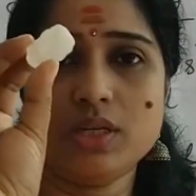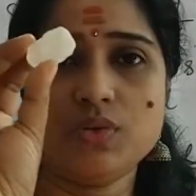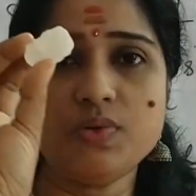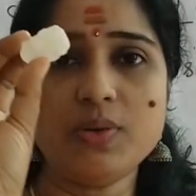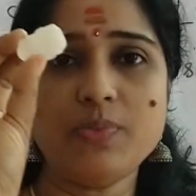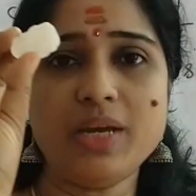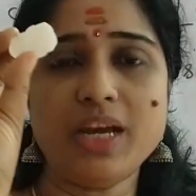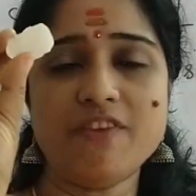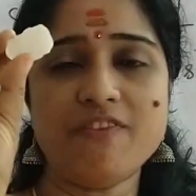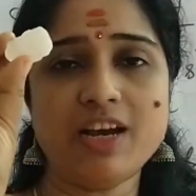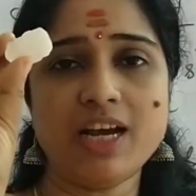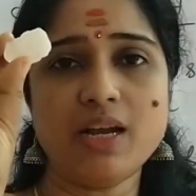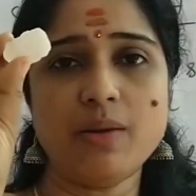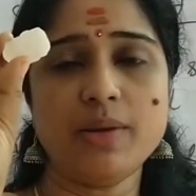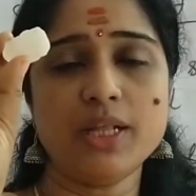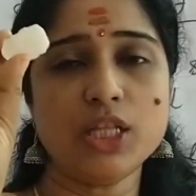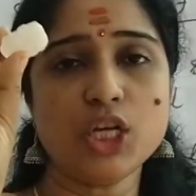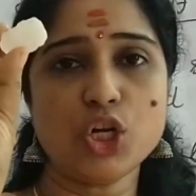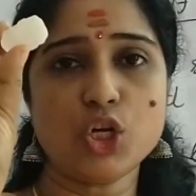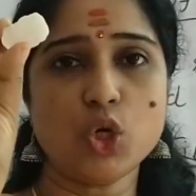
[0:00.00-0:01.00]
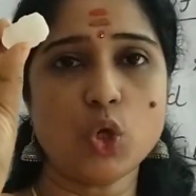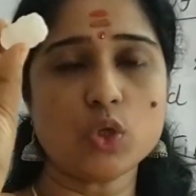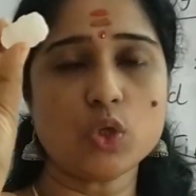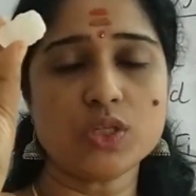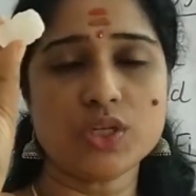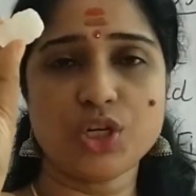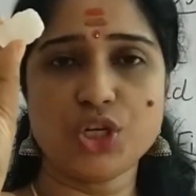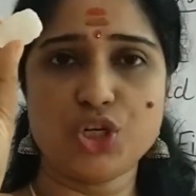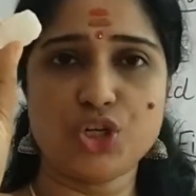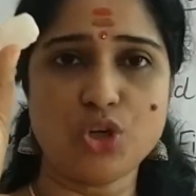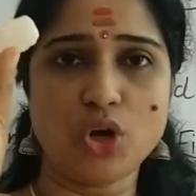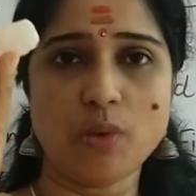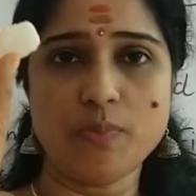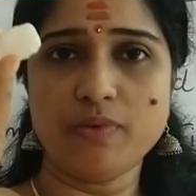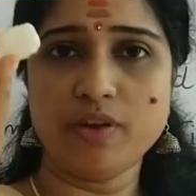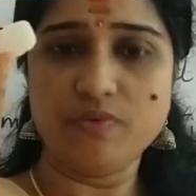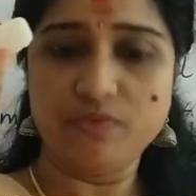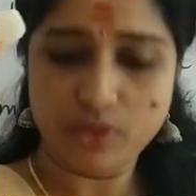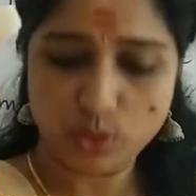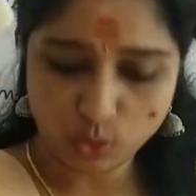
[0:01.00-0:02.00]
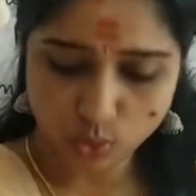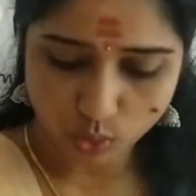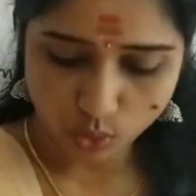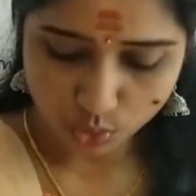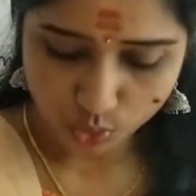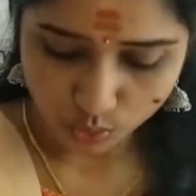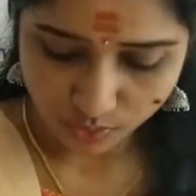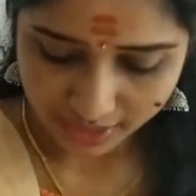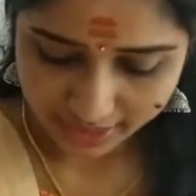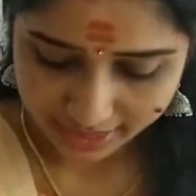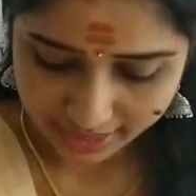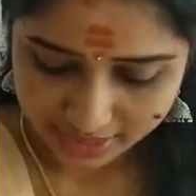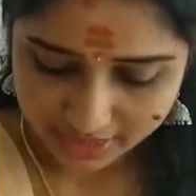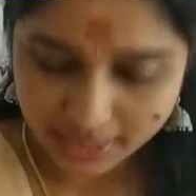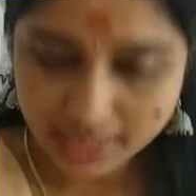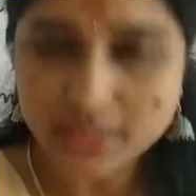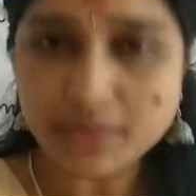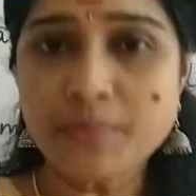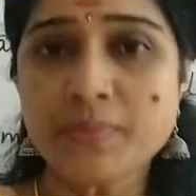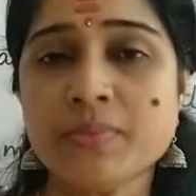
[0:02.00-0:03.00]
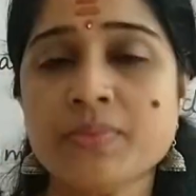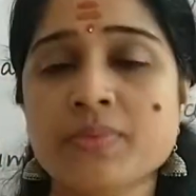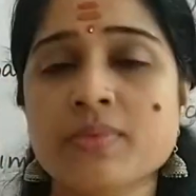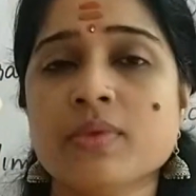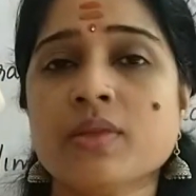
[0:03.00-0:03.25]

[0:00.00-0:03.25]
It will be available in the grocery shop. When we go, you will get it.